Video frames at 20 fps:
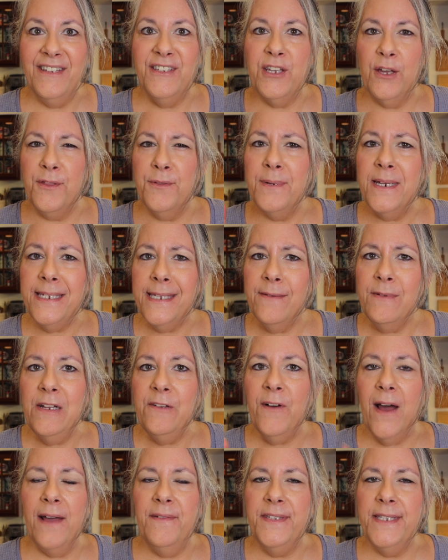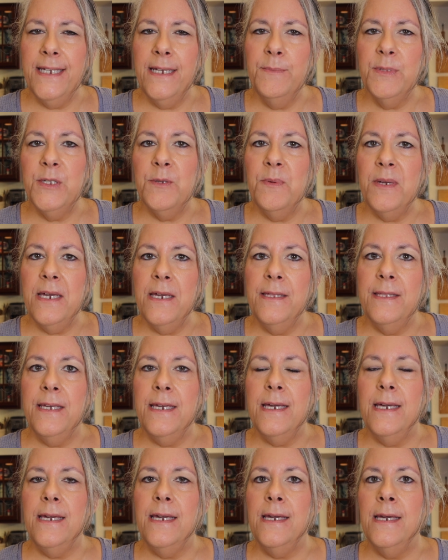So 375 seems to be
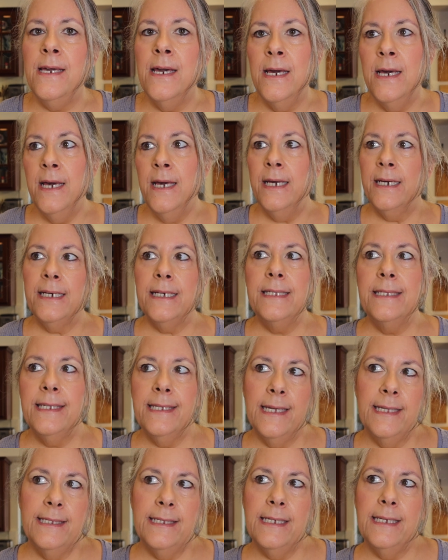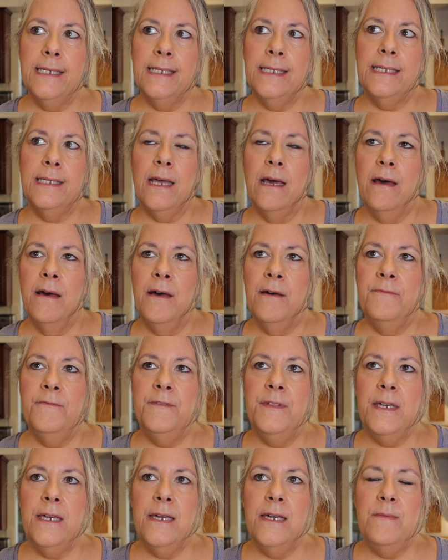the consensus of
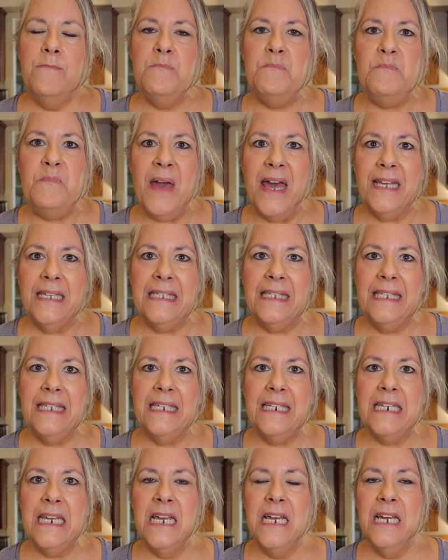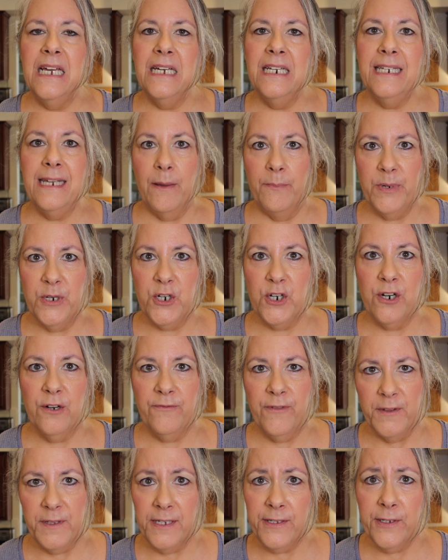the best temperature
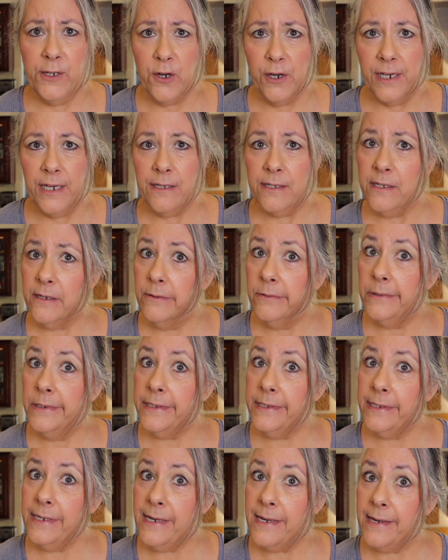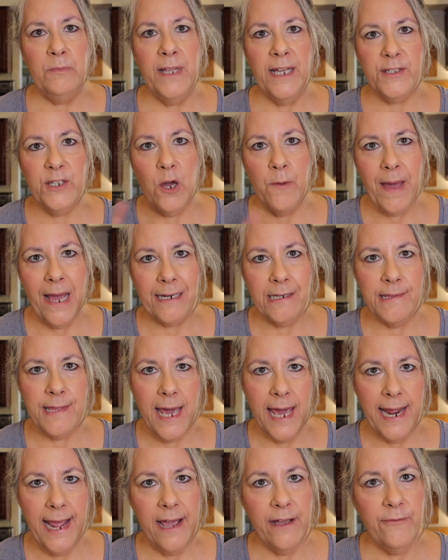for these cookies, so we'll see. Let's go back to
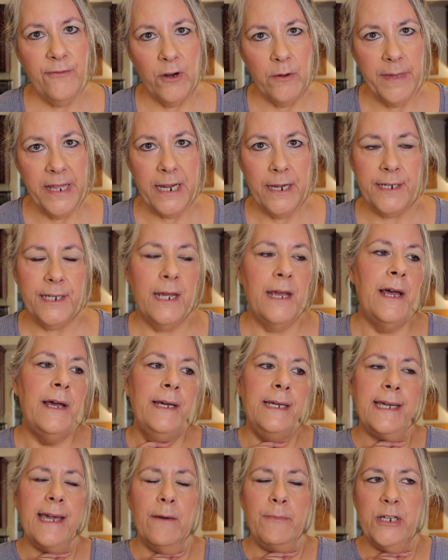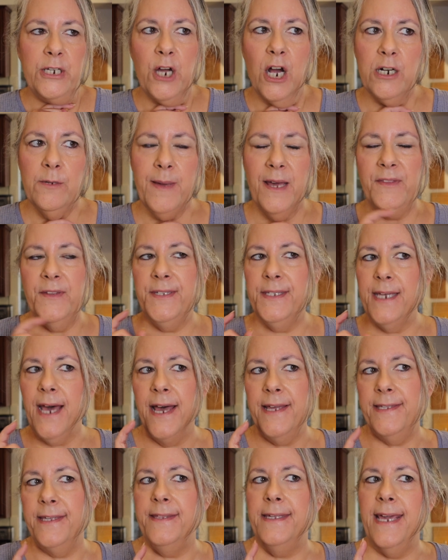that egg for a minute. Yeah, we talked about the
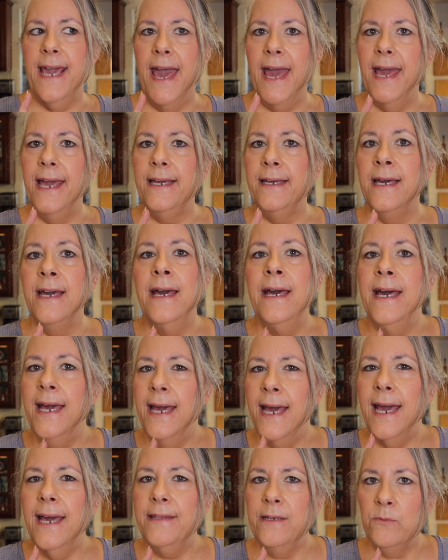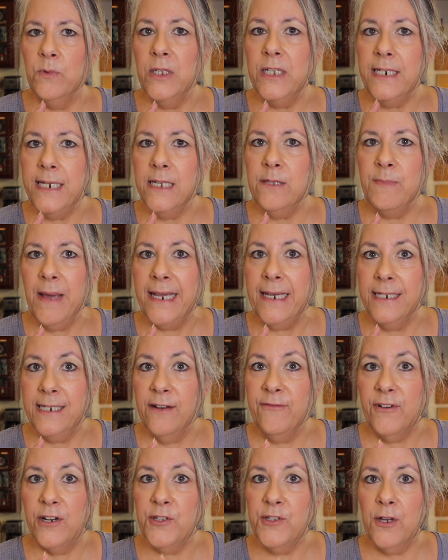size of the egg, and it really does make a
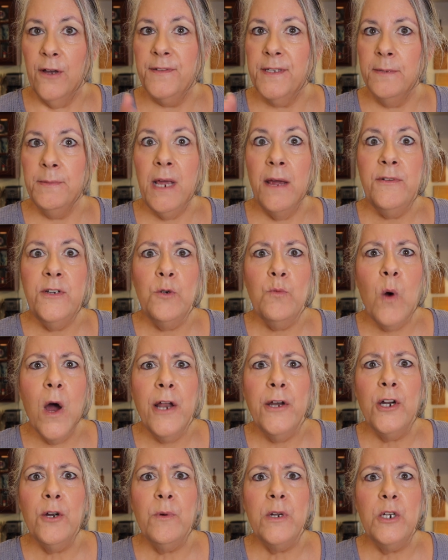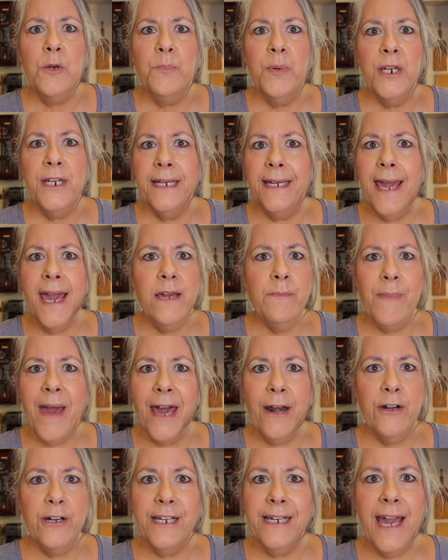difference. So if sometimes you wonder when you're putting a cake
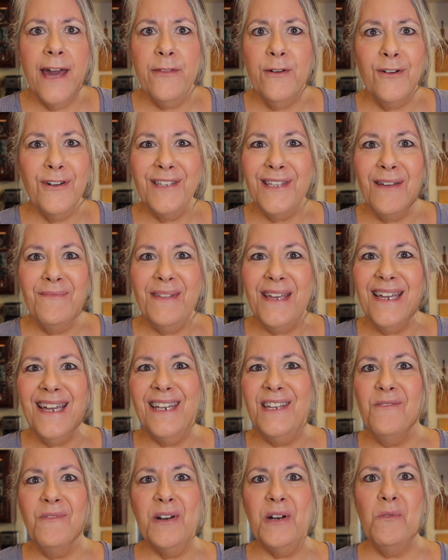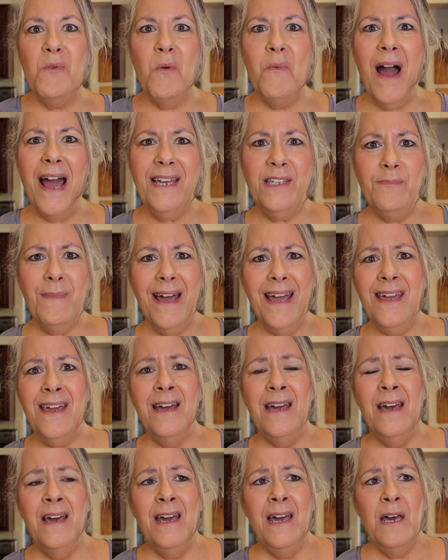batter together or something and you wonder, well, why is my
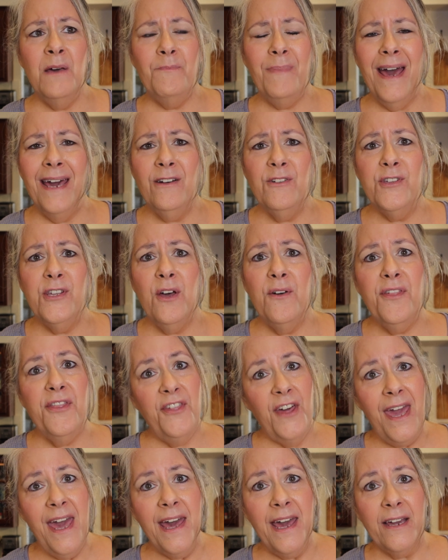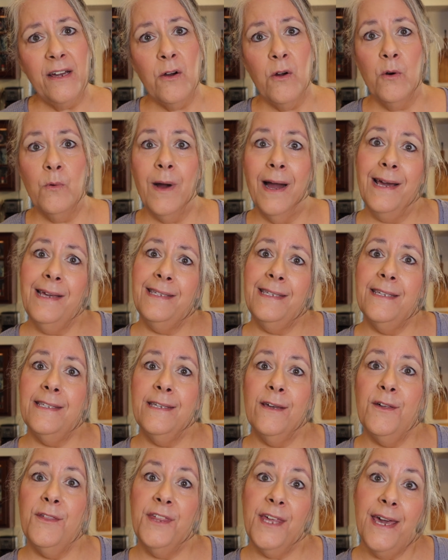batter so thick, or why is it
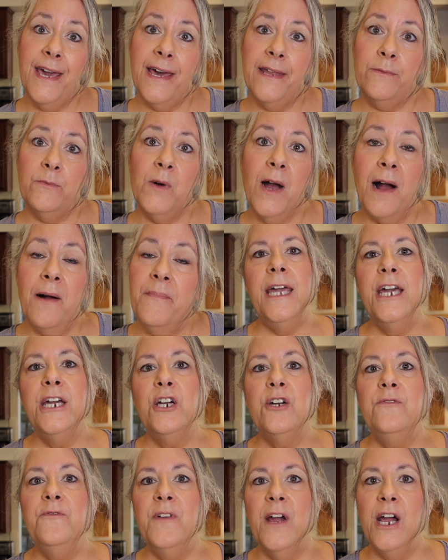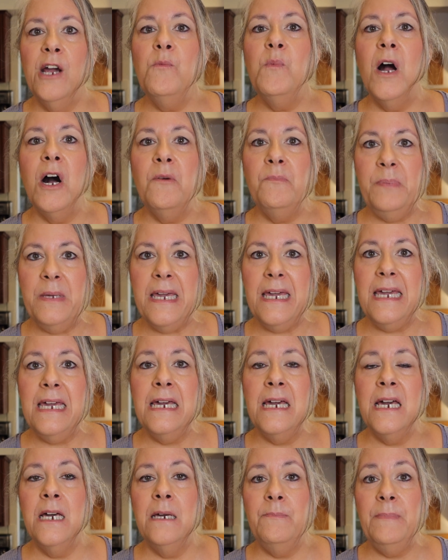so thin? Well, it could very well
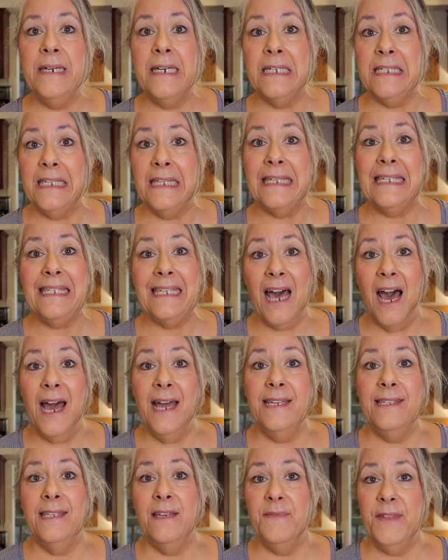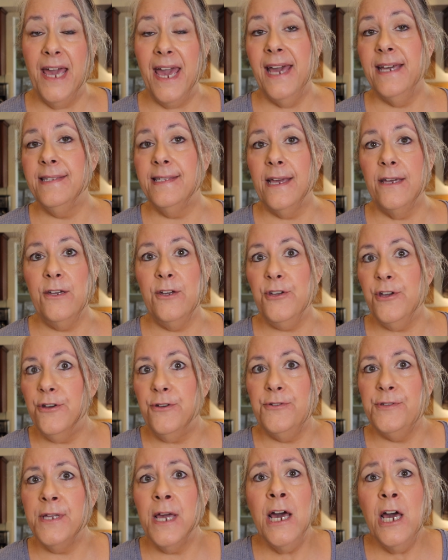be because of the size of the eggs that you
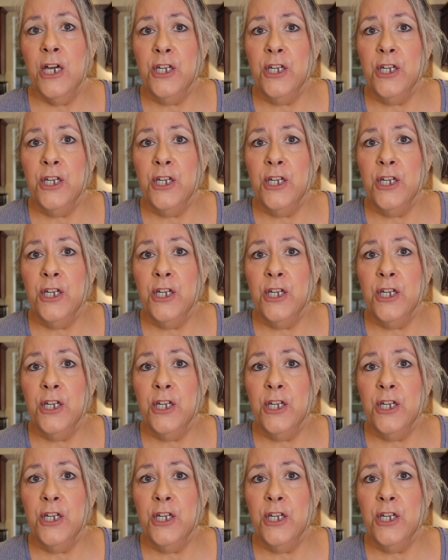use.